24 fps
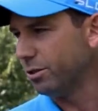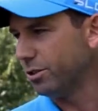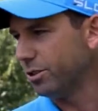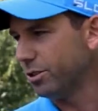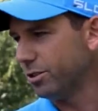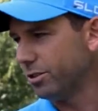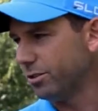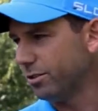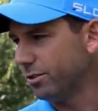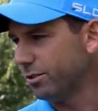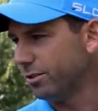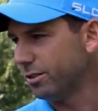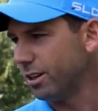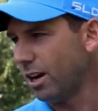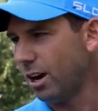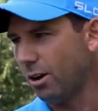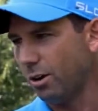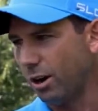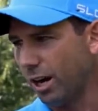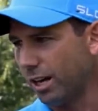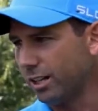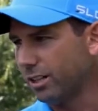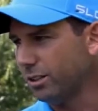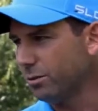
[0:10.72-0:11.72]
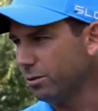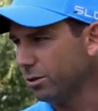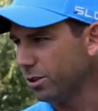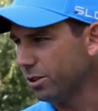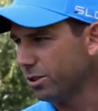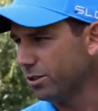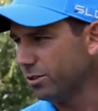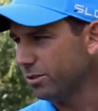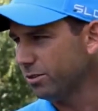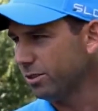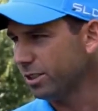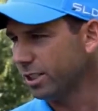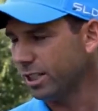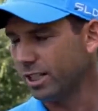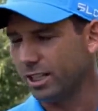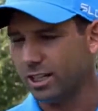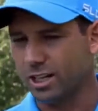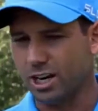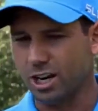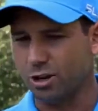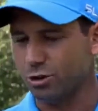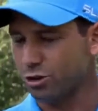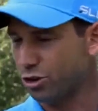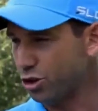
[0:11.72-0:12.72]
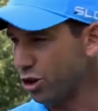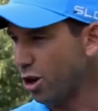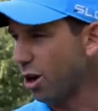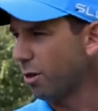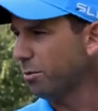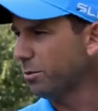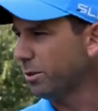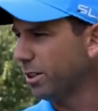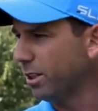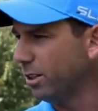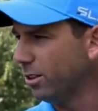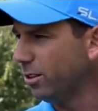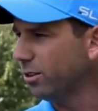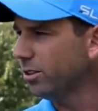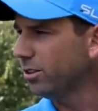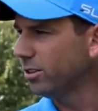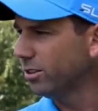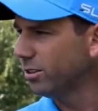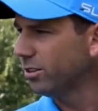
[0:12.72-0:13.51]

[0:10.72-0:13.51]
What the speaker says: was how light it was, how sharp it looked.